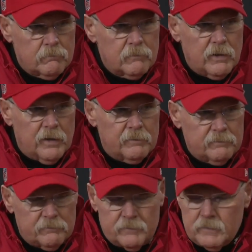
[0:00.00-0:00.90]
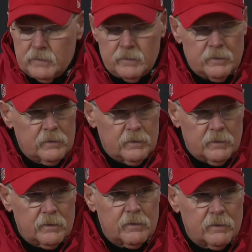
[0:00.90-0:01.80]
Yeah. It makes you come from
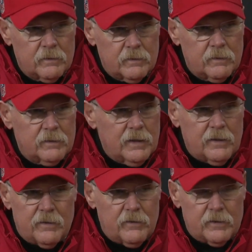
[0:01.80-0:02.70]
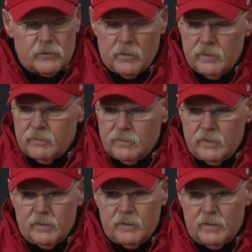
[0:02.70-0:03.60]
behind your own. Yeah, no, that's right.
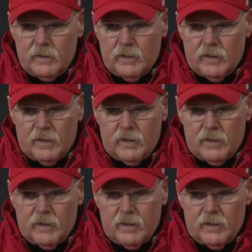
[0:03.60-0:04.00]
He